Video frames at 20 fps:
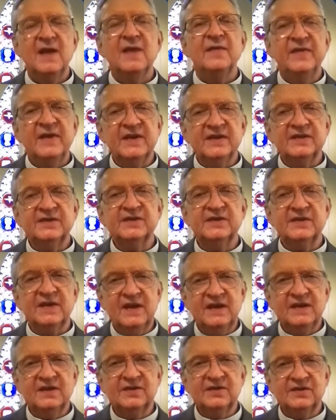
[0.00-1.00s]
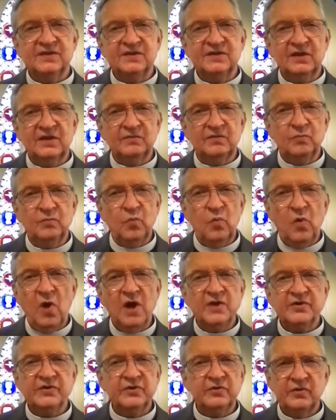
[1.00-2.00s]
This is the
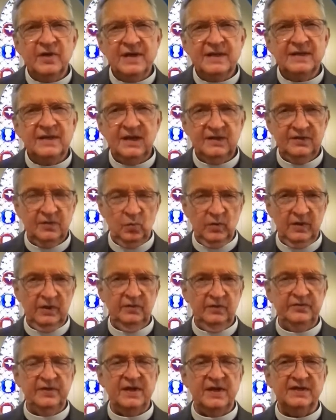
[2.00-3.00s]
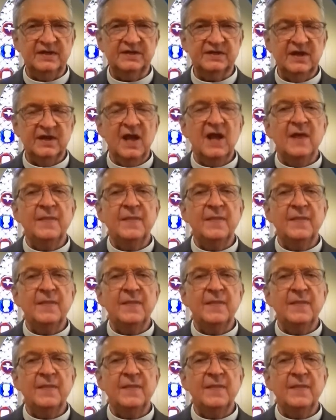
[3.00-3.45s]
wandering in the wilderness,